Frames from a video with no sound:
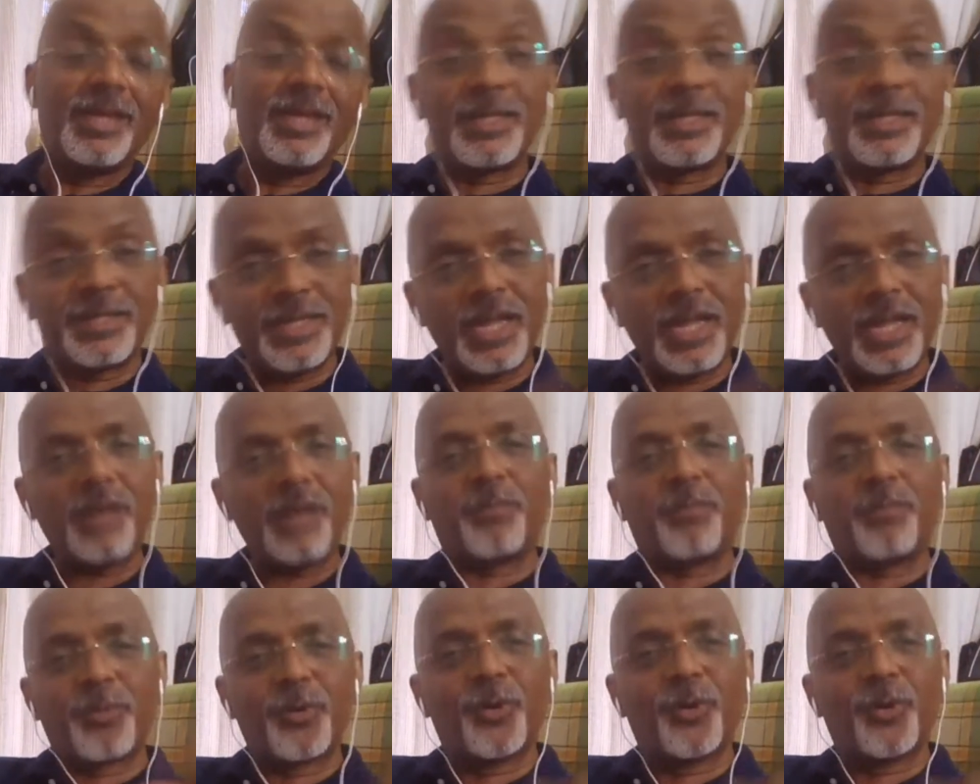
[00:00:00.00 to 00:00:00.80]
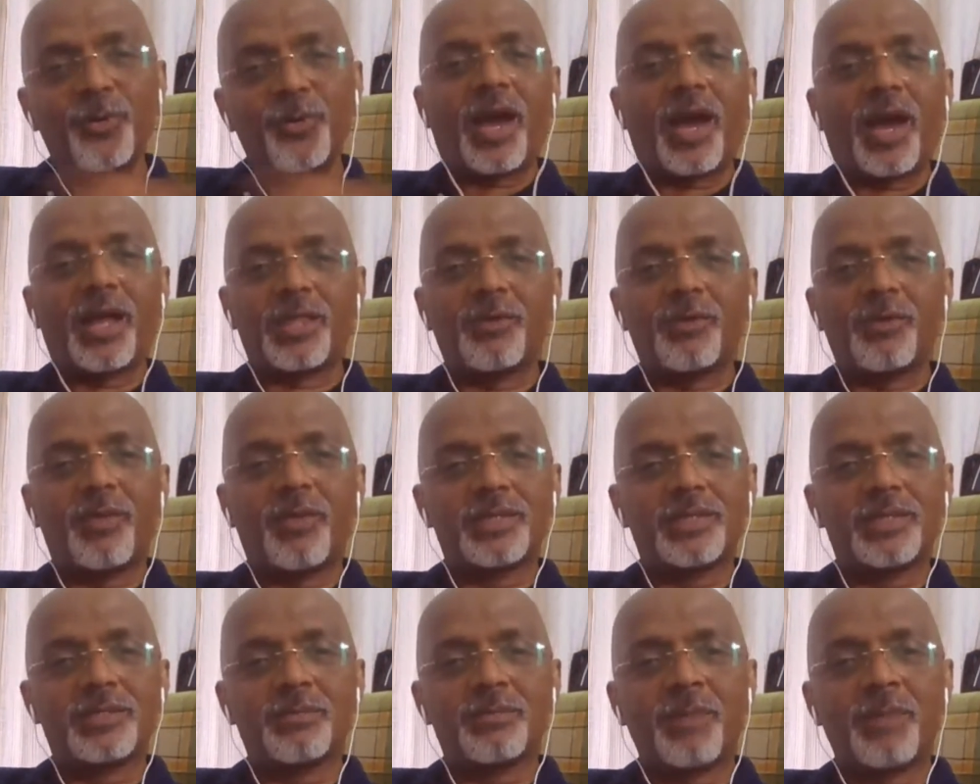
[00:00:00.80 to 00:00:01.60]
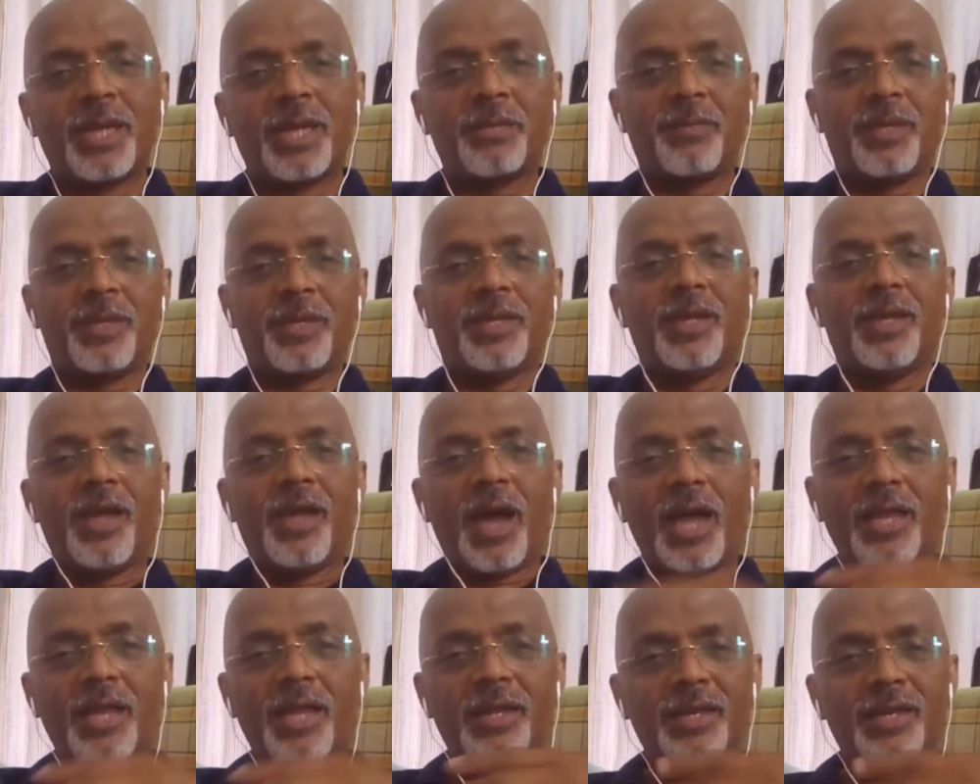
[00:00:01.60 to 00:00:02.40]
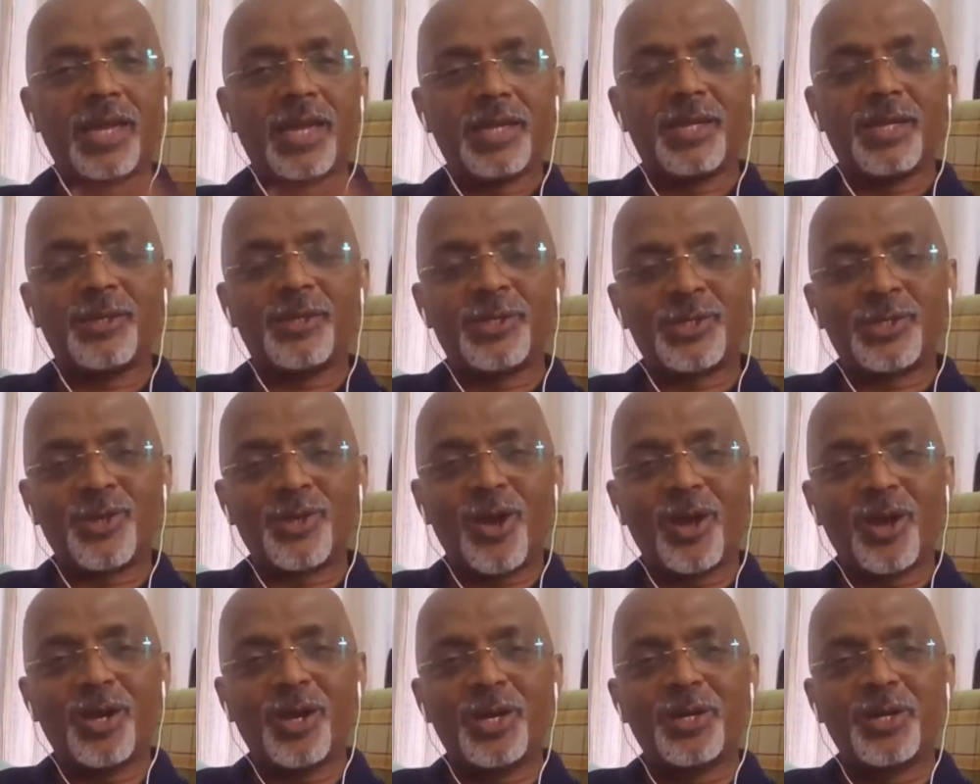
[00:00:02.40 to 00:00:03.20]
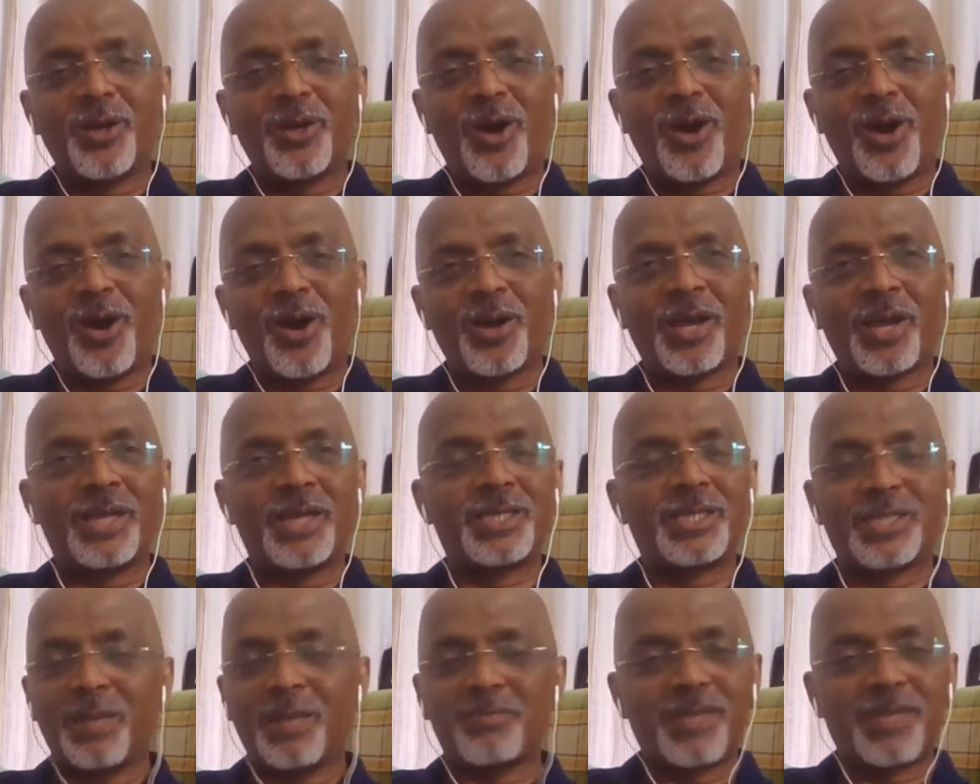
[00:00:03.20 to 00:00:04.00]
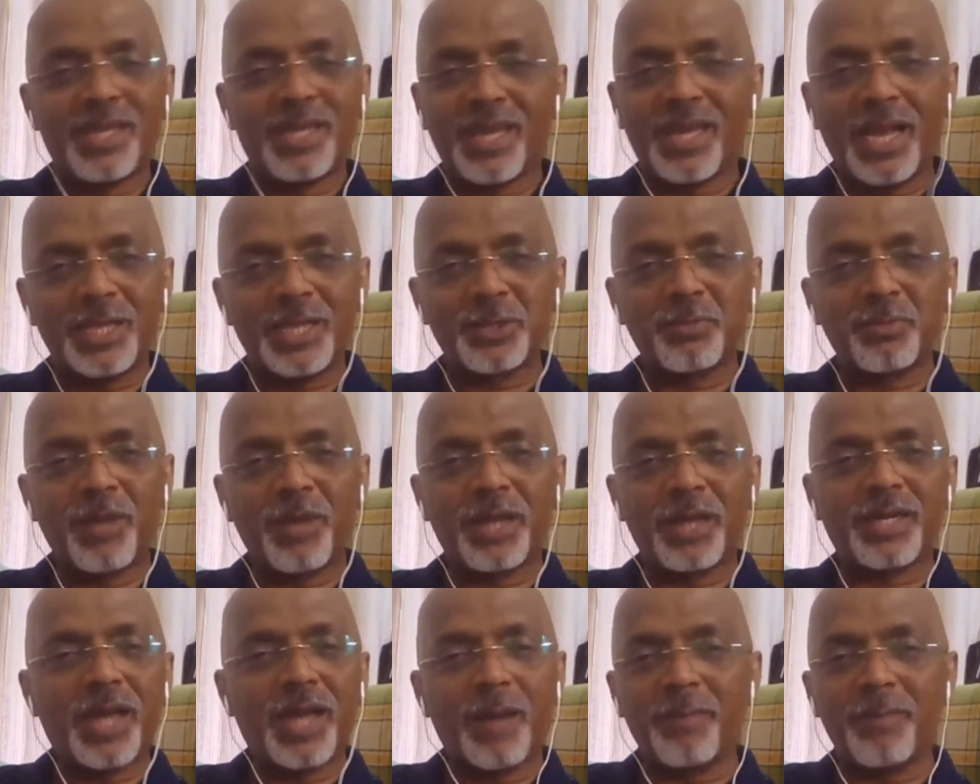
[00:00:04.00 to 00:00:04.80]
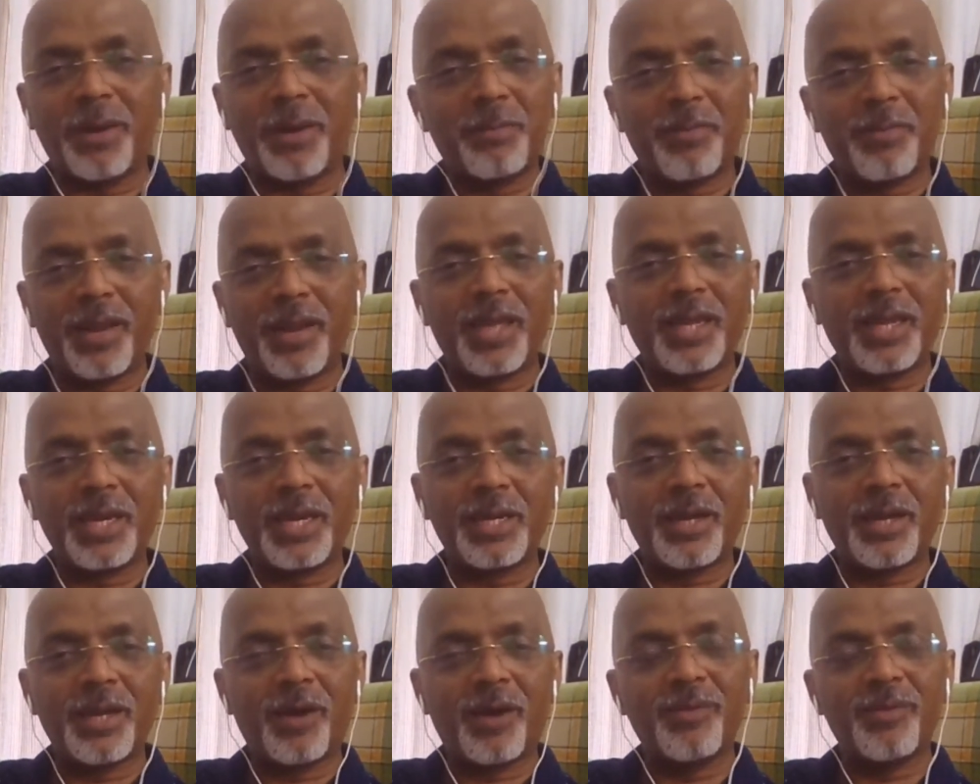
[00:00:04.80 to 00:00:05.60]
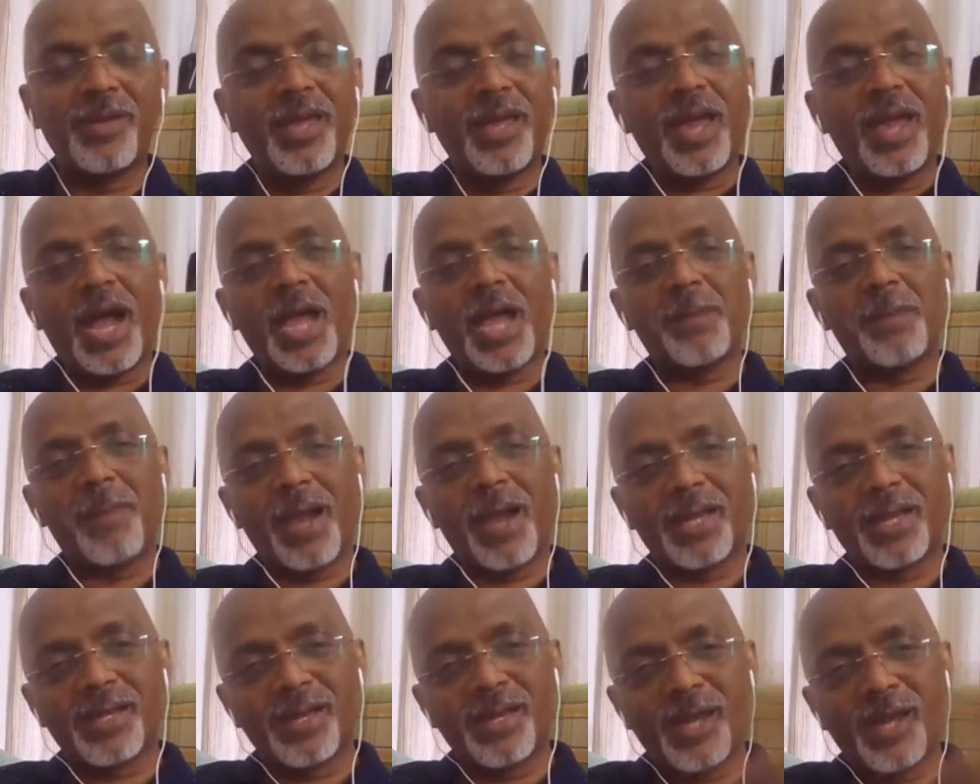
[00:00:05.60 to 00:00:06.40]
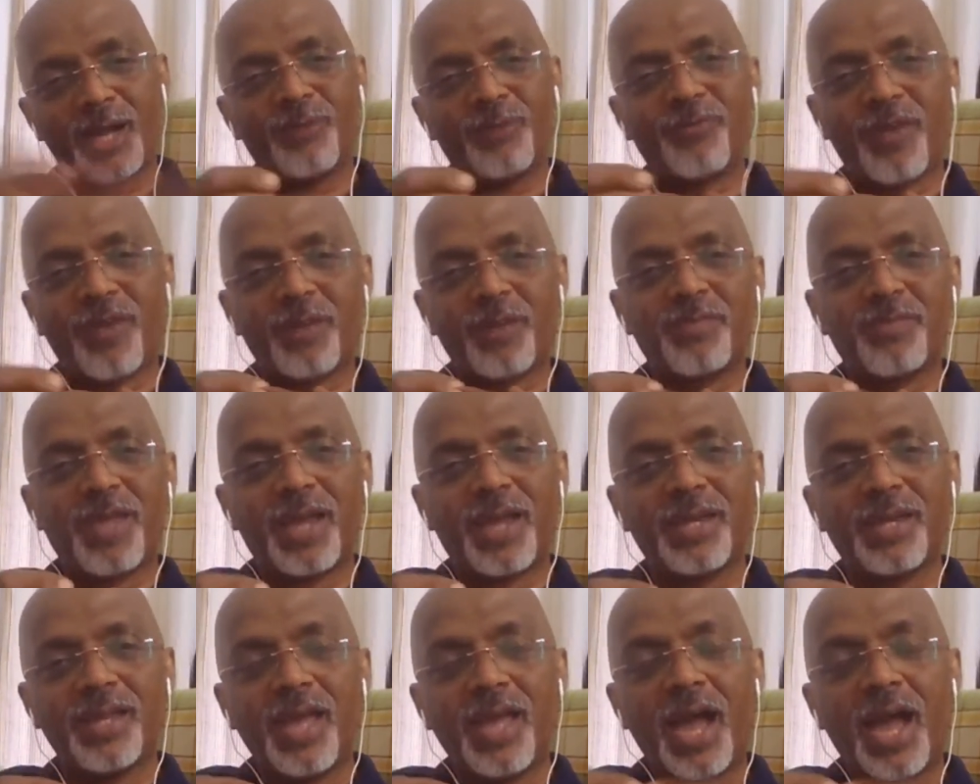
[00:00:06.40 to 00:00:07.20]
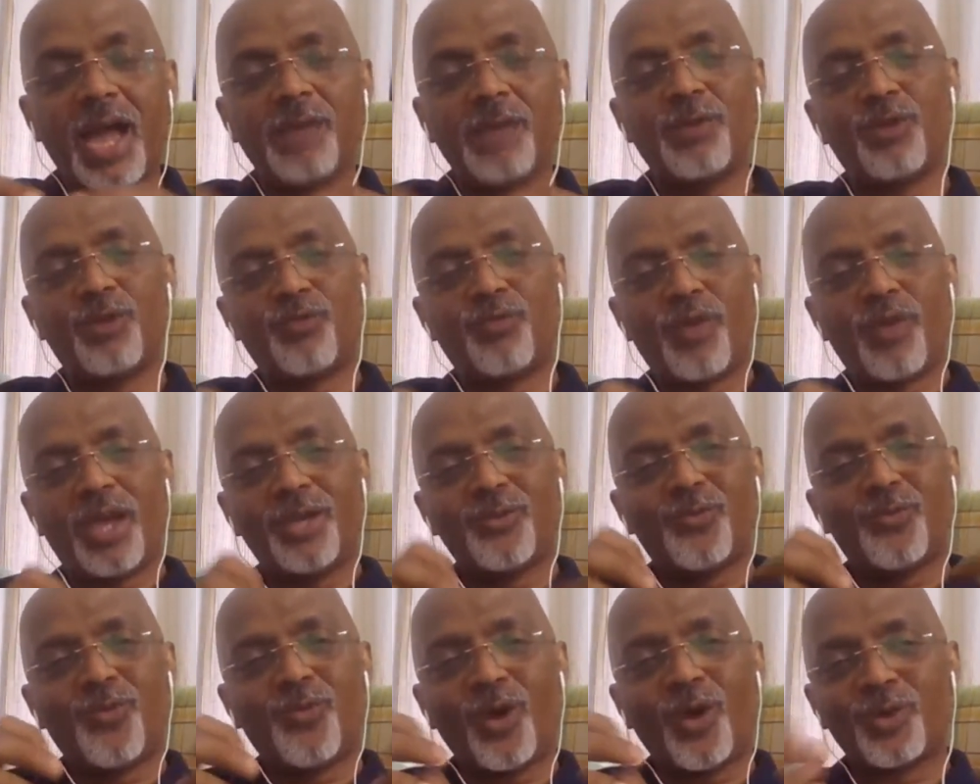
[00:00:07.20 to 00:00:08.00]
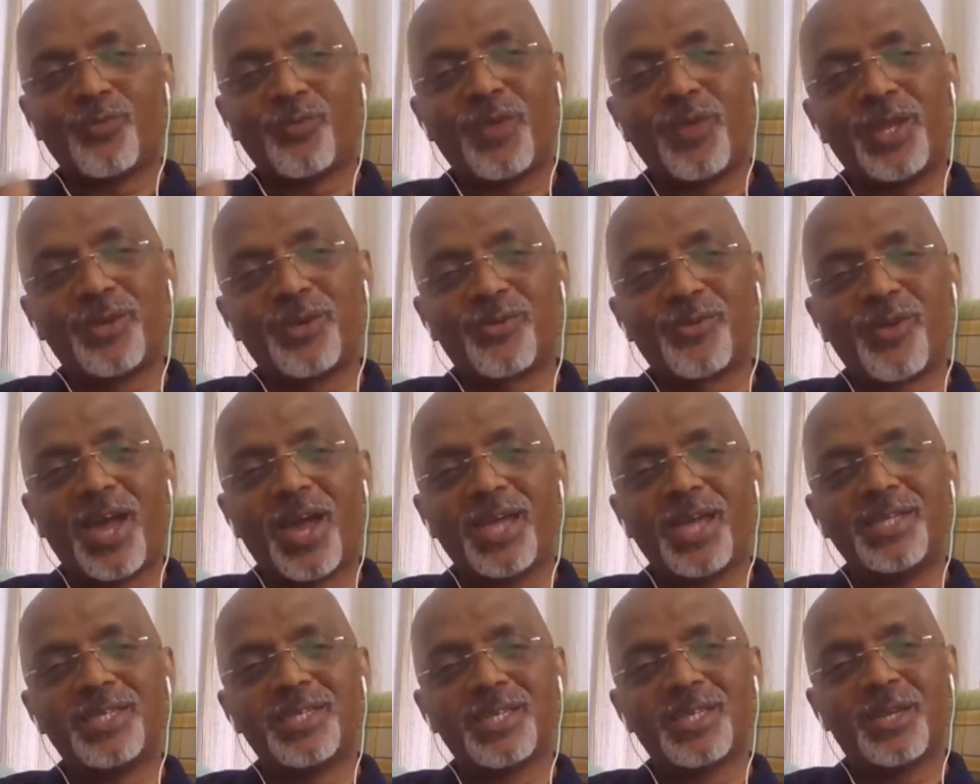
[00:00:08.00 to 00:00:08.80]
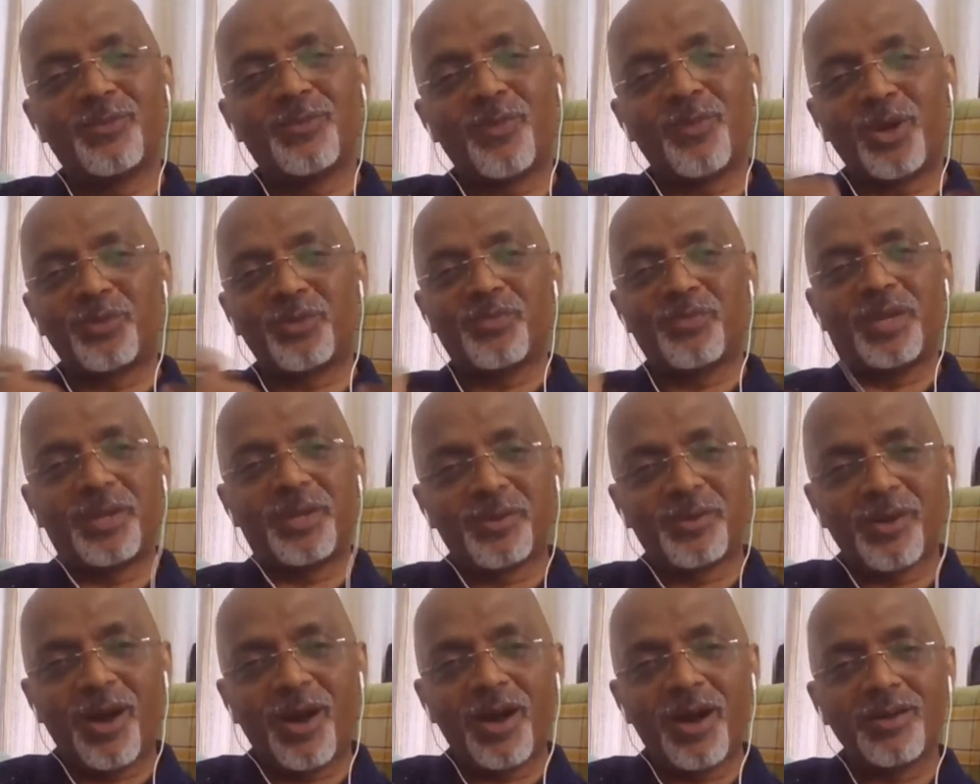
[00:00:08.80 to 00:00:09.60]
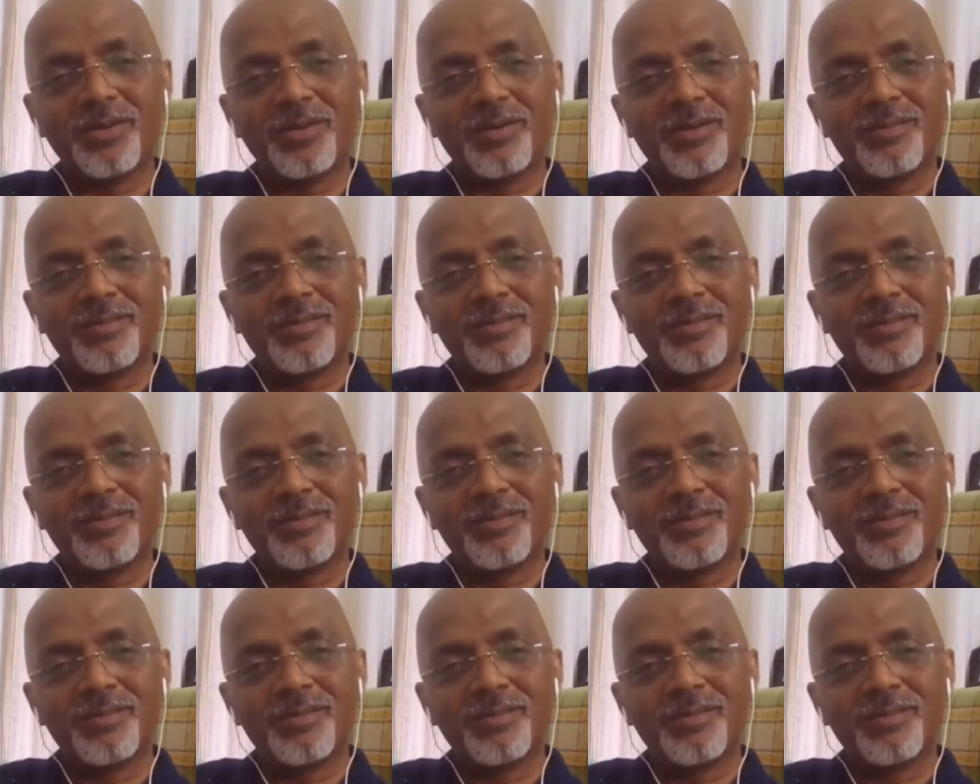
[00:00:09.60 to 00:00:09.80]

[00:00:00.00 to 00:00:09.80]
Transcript: Till proved otherwise. Might be I'll get a stronger dog and something else might come and break it down. I might learn from that. I will find what went right and what went wrong.